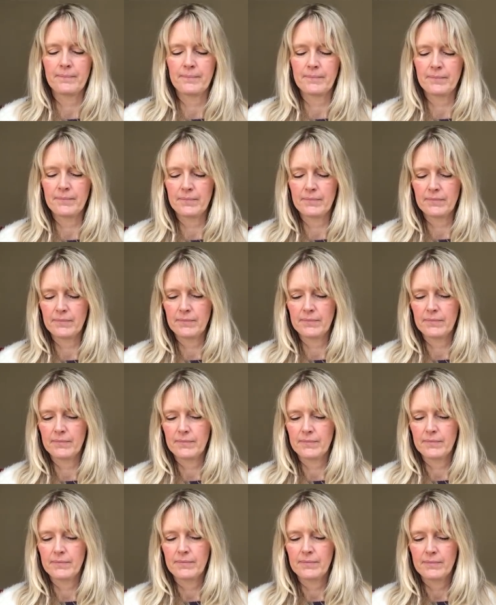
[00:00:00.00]

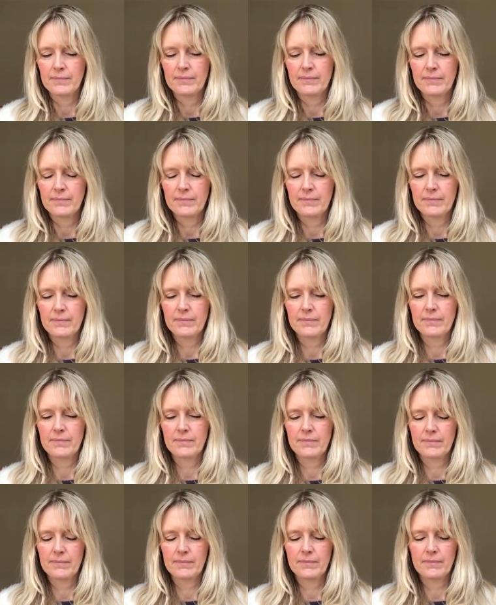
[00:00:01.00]

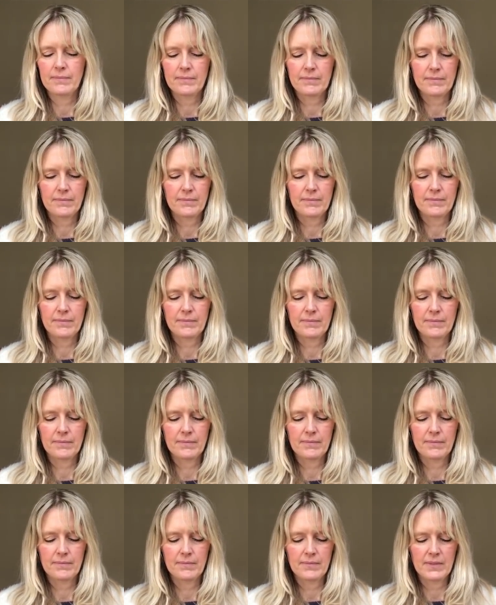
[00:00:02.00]

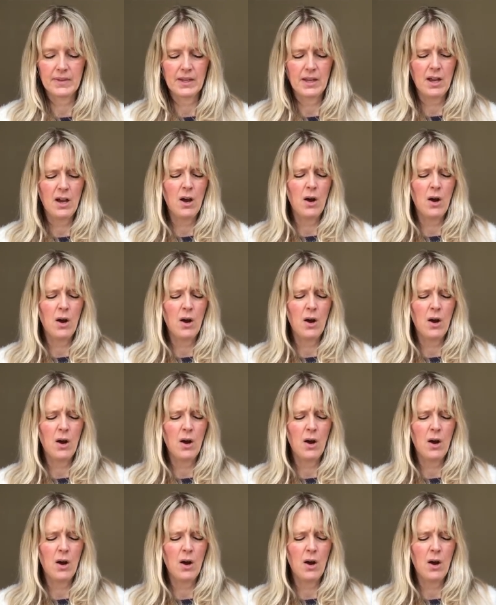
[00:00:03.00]
[no speech]